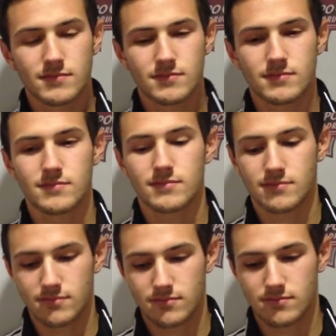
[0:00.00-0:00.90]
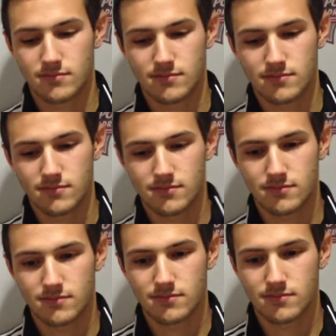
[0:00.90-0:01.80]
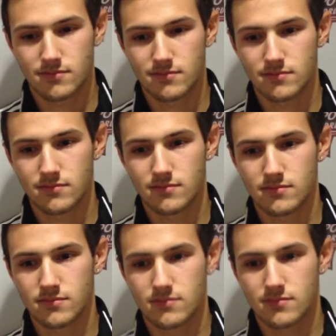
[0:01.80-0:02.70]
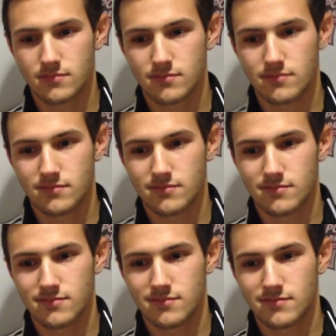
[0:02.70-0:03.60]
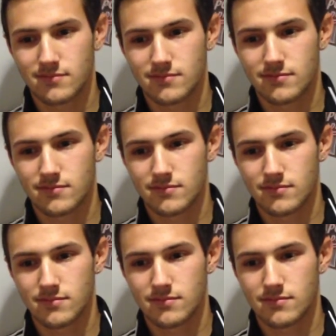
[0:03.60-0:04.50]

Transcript: This person isn't speaking.